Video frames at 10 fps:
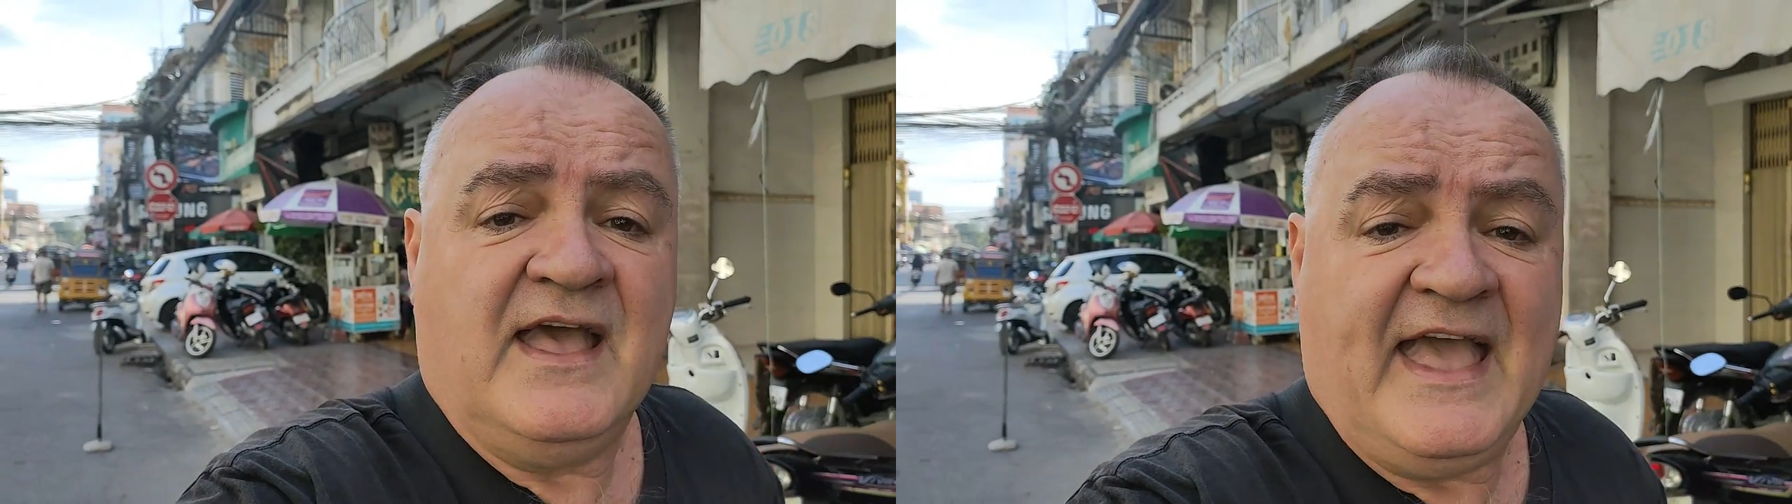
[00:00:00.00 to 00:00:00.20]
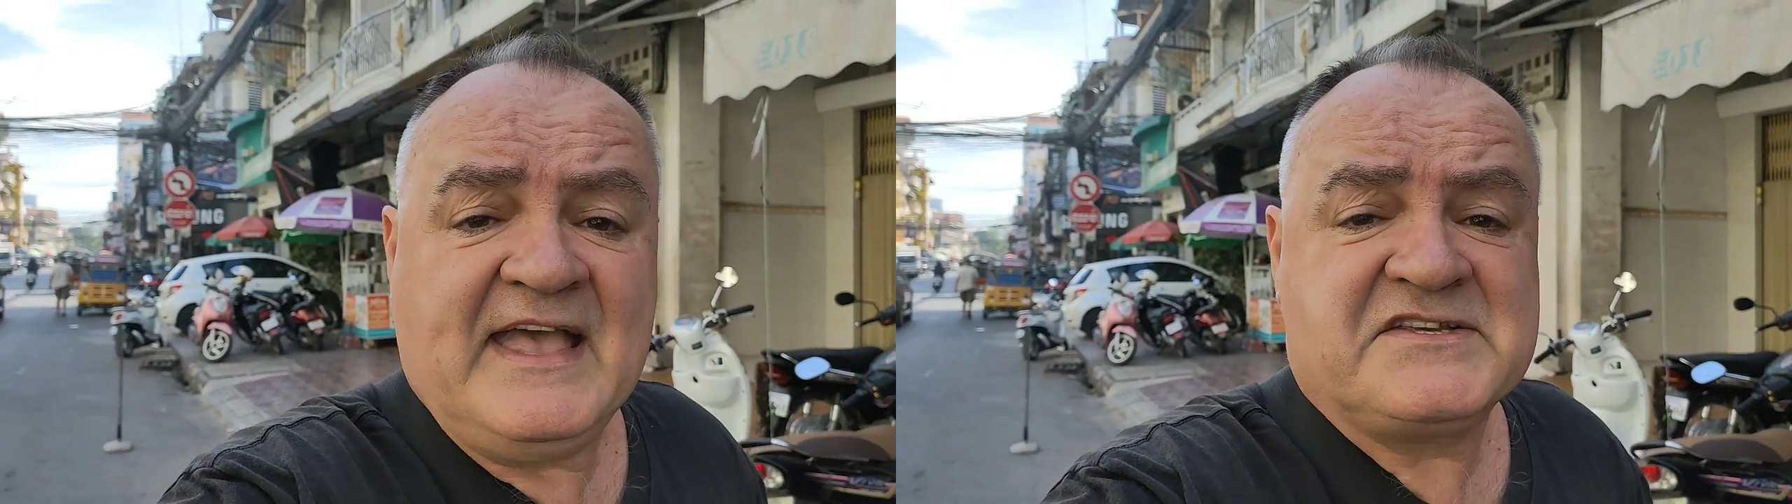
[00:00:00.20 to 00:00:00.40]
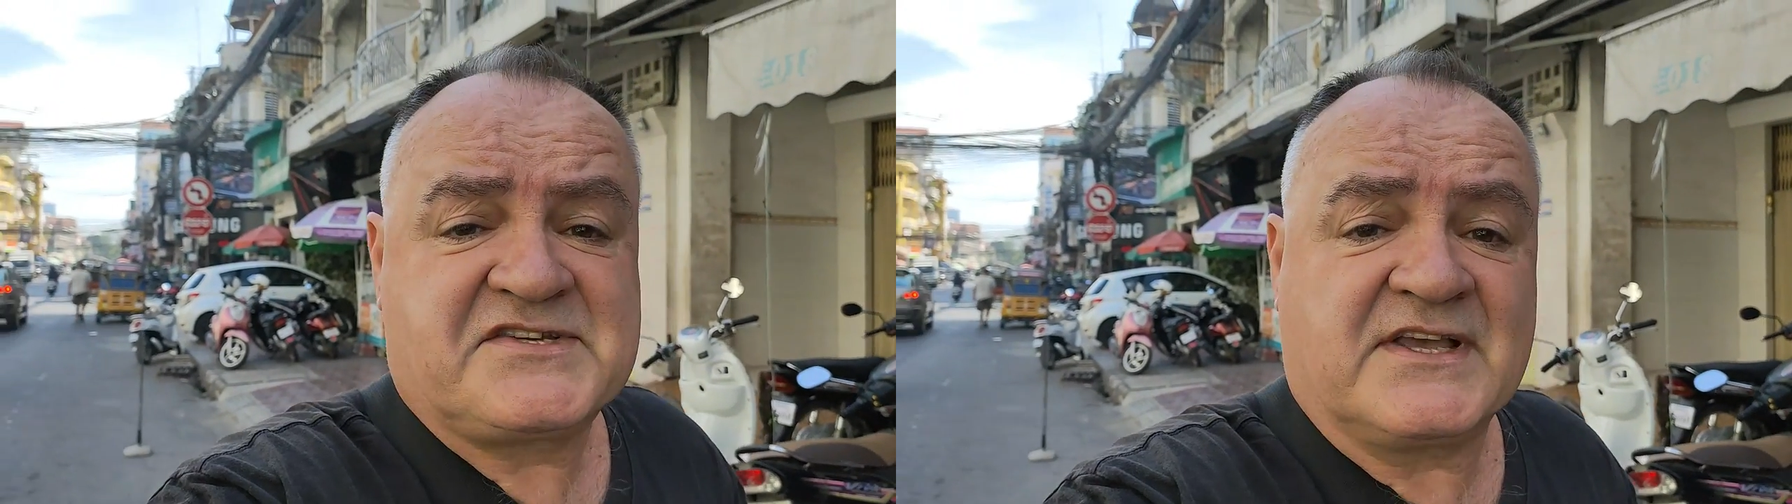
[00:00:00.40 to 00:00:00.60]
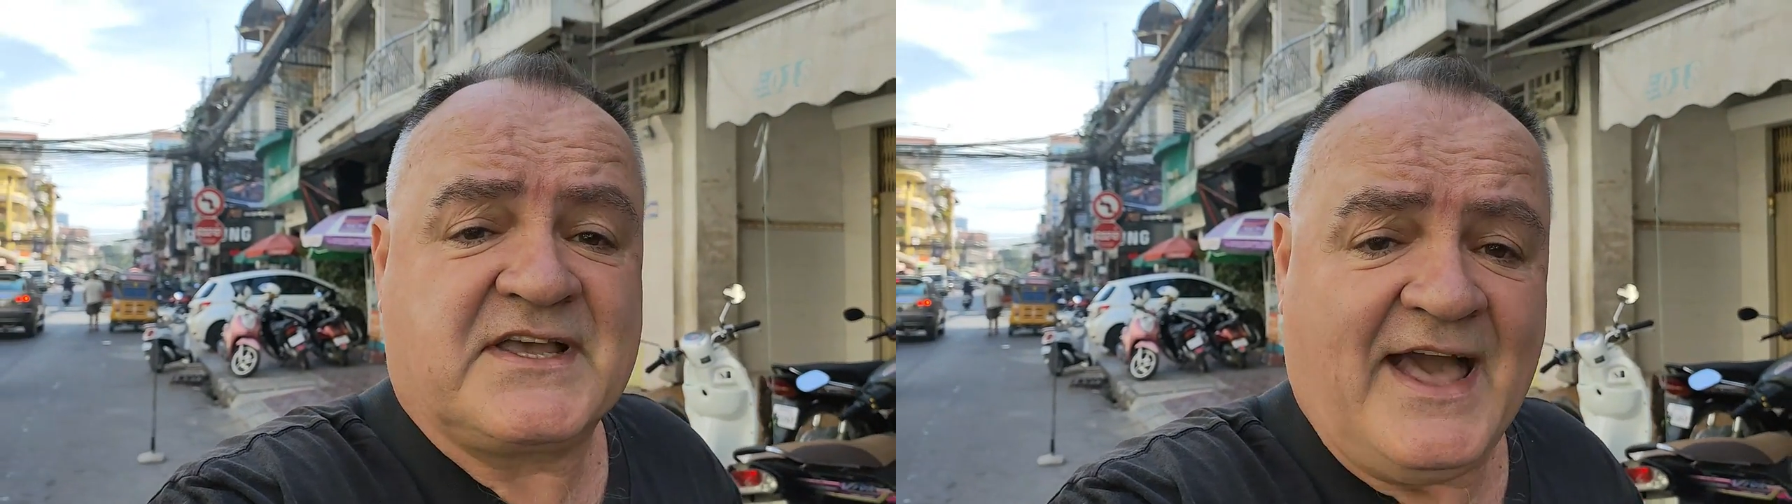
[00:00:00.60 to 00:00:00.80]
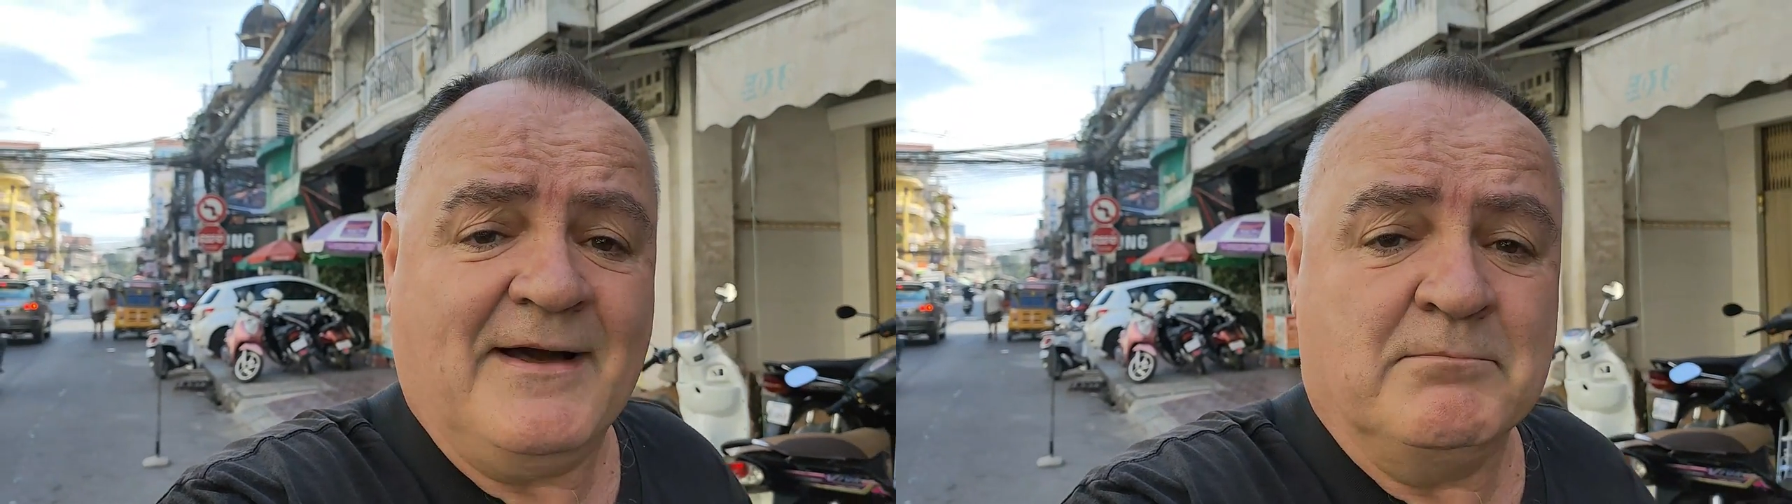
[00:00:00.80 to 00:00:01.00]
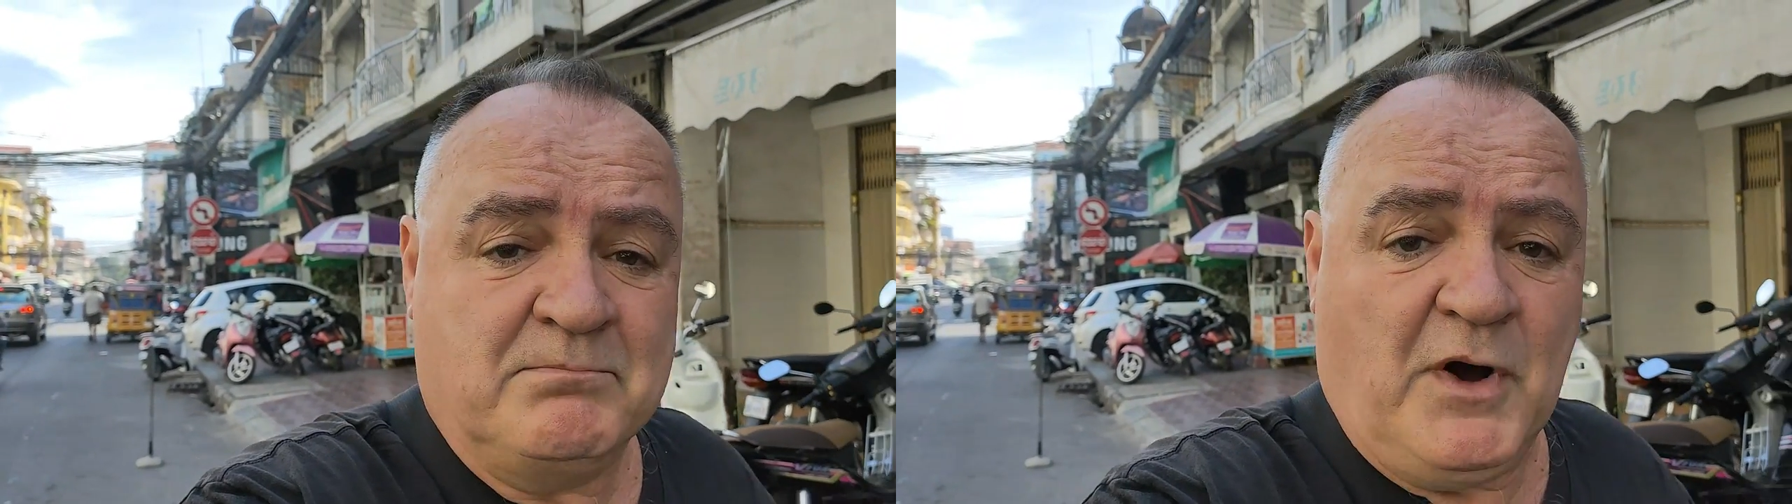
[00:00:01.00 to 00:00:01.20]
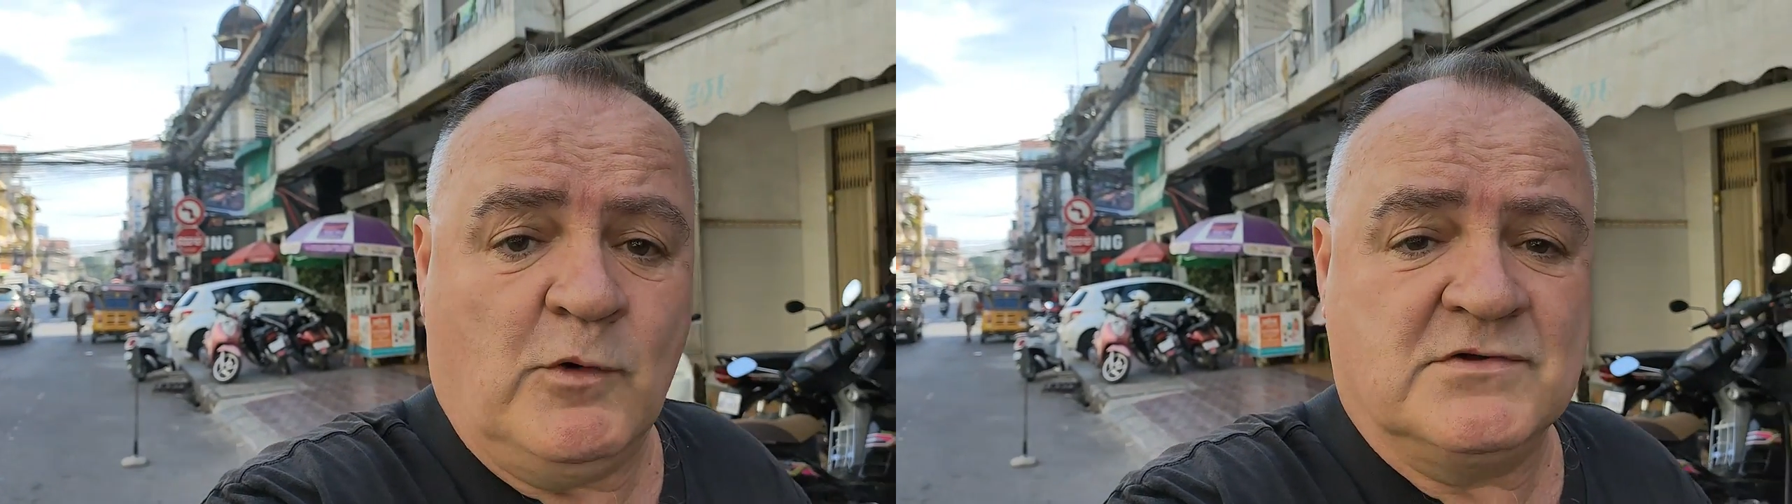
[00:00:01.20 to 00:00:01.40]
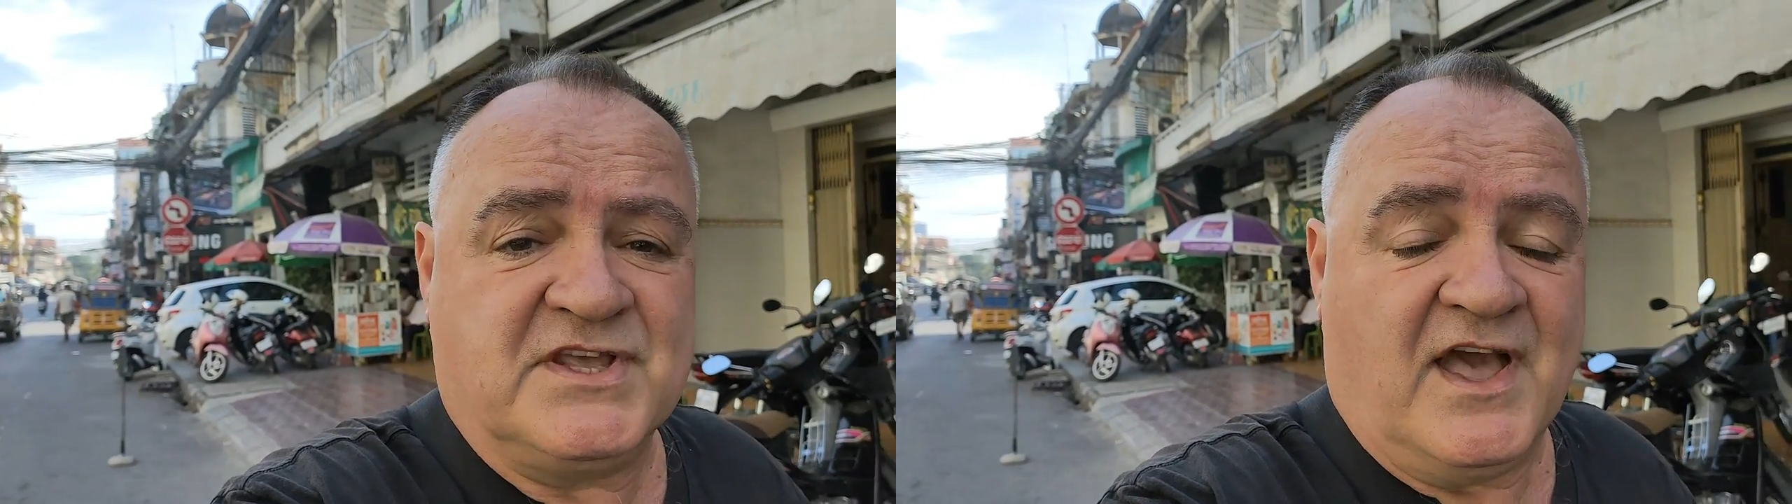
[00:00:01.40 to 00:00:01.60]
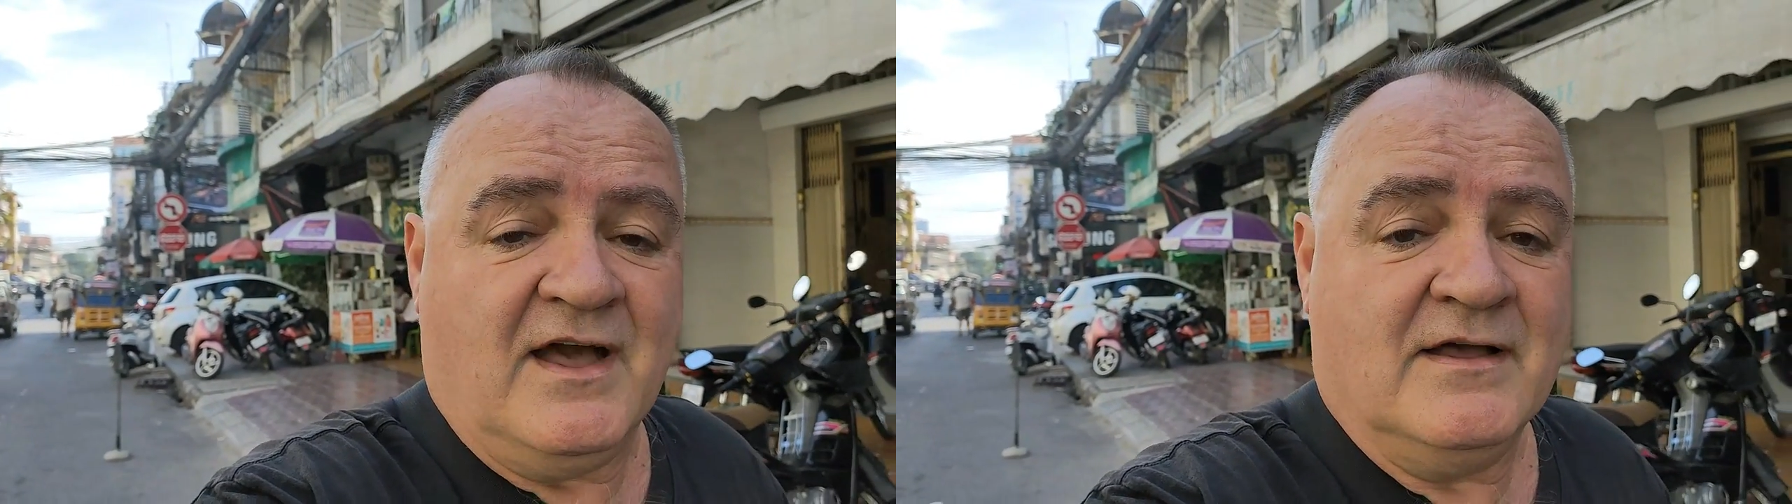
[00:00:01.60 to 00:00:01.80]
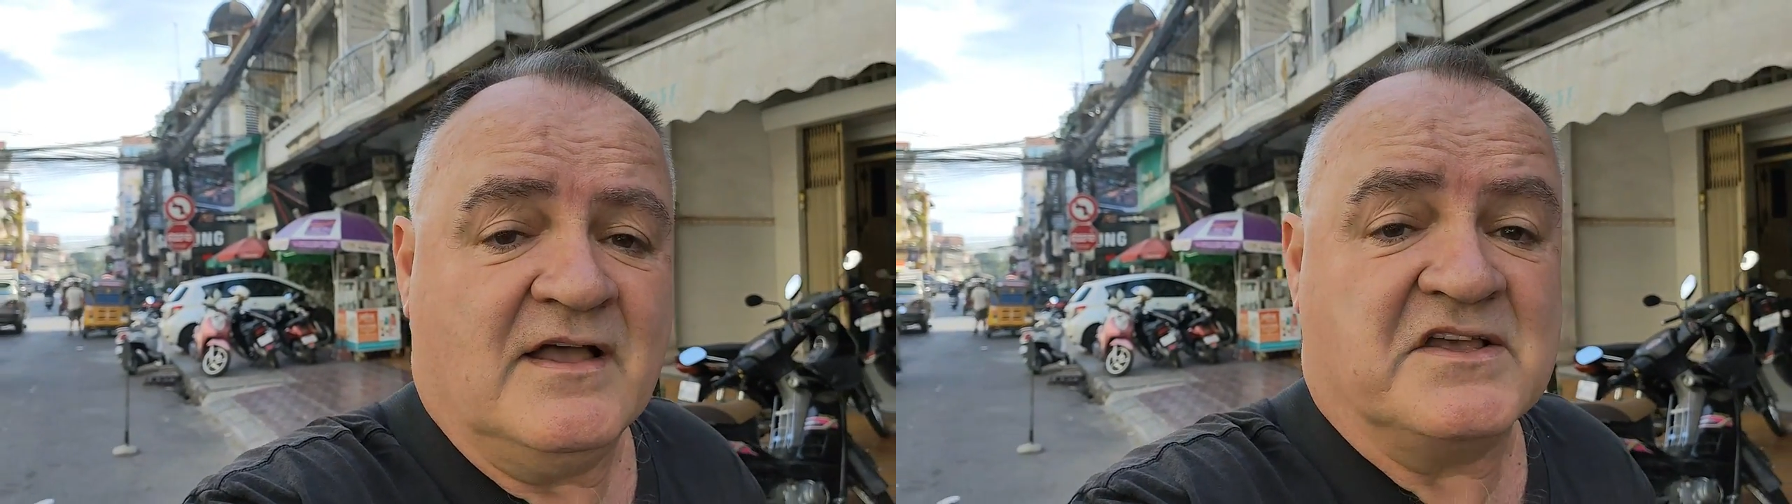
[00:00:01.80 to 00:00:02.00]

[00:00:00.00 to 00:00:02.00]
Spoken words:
is Cambodia